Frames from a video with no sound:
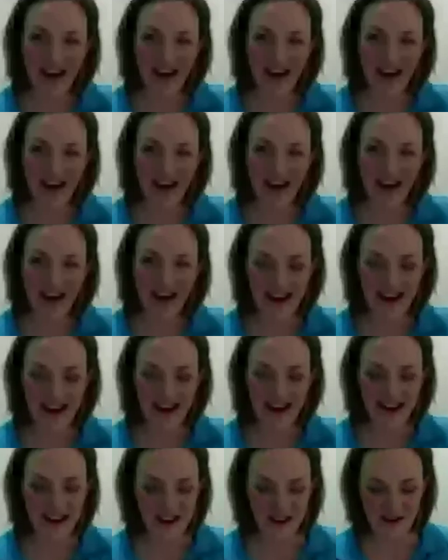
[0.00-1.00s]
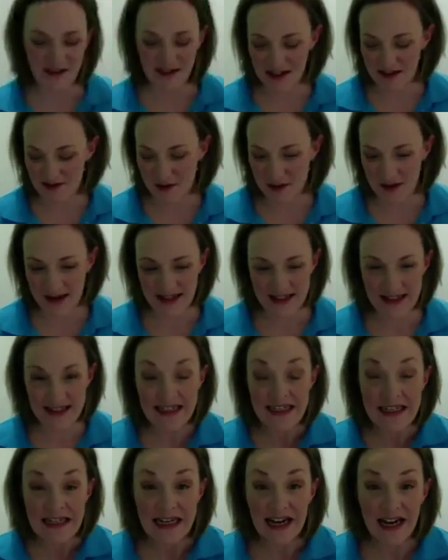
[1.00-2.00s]
How you going, everyone?
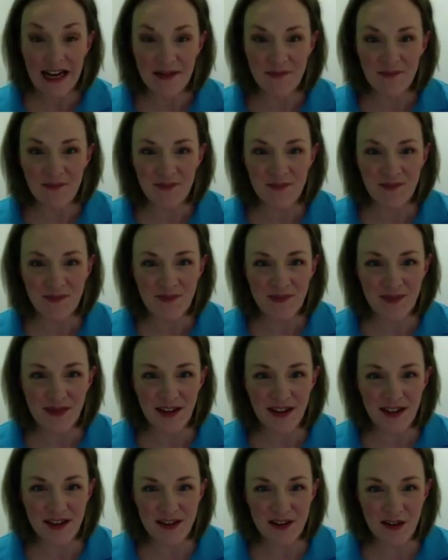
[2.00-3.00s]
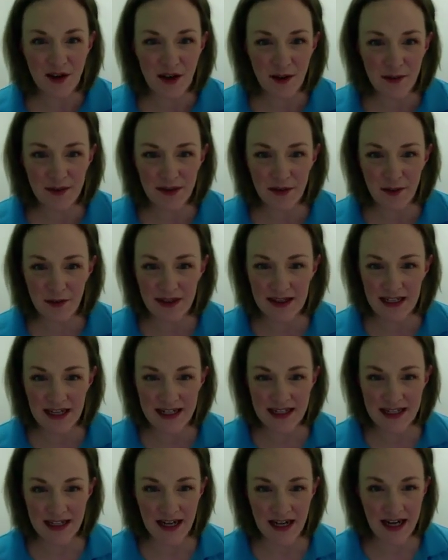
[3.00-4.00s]
Um, Sorry, I'm a little bit late
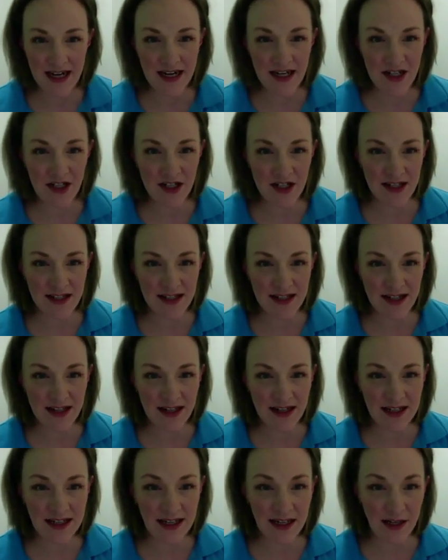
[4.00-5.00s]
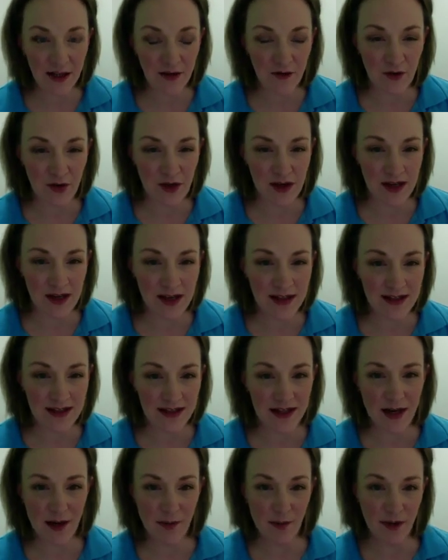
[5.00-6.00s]
today. Just getting a few things set
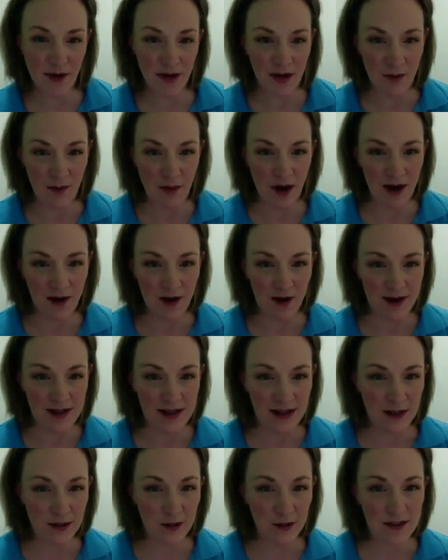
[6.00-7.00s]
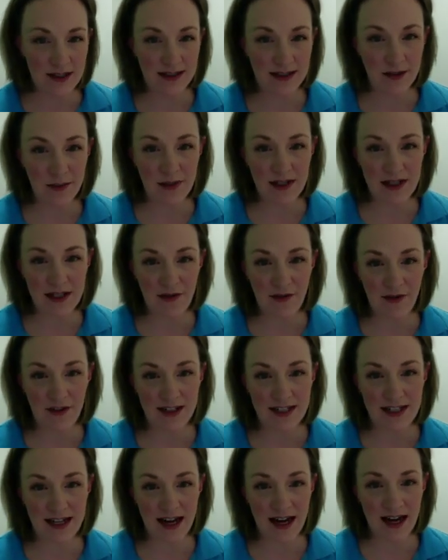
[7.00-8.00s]
up. You might notice that it looks a little bit different
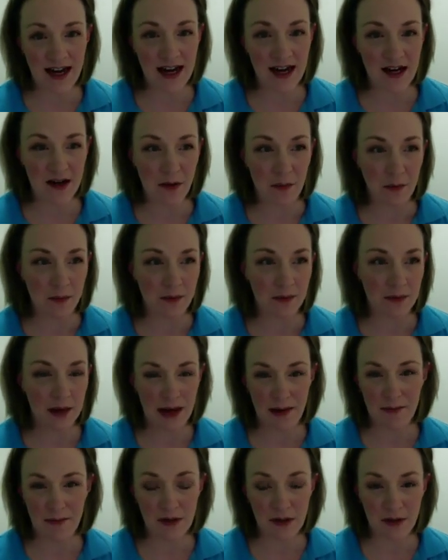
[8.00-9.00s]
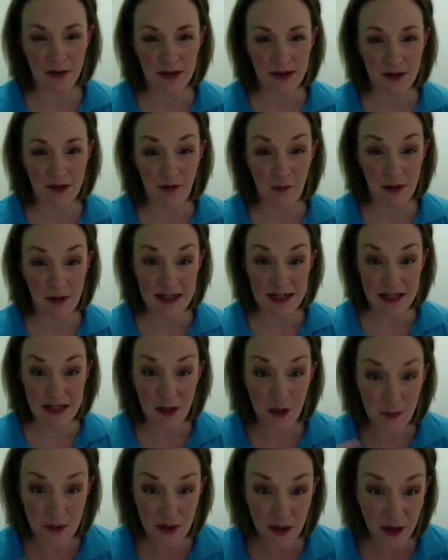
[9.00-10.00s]
today. I'm doing this off my
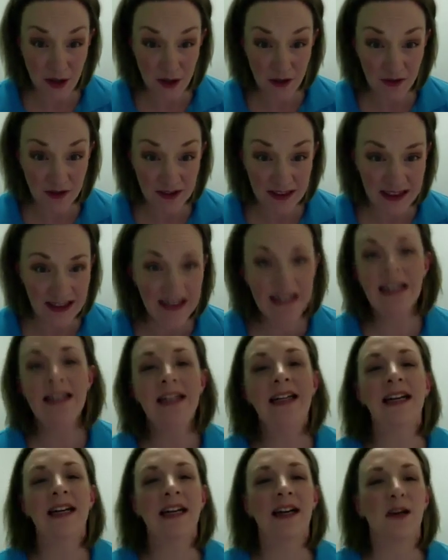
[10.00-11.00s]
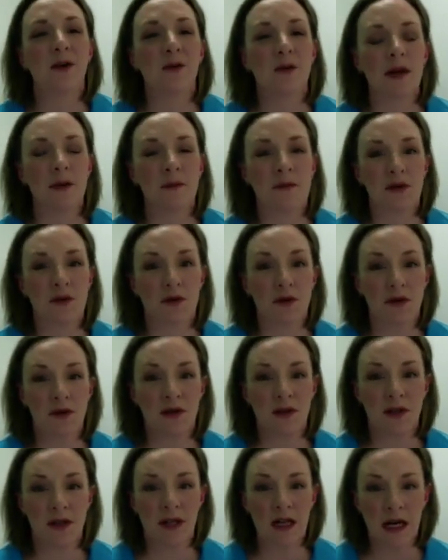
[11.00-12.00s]
desktop, so hopefully it'll come through
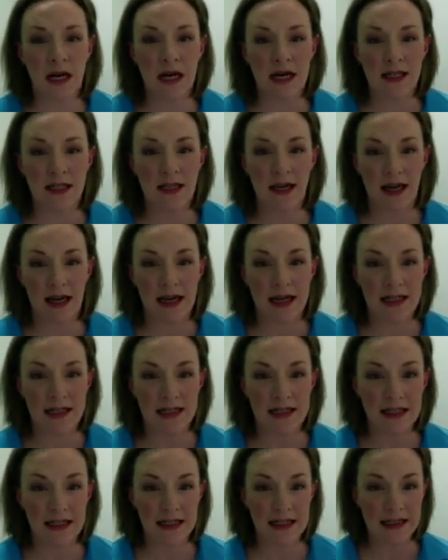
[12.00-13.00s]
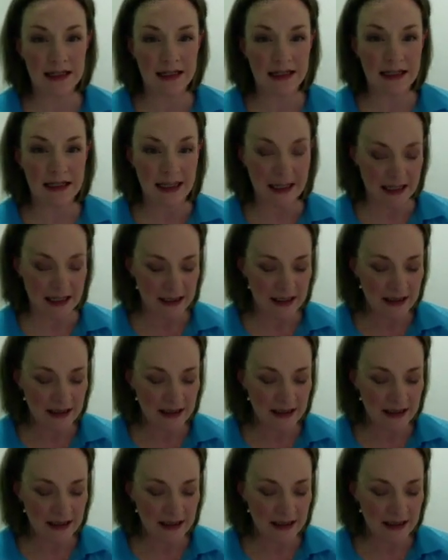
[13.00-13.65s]
nice and clear.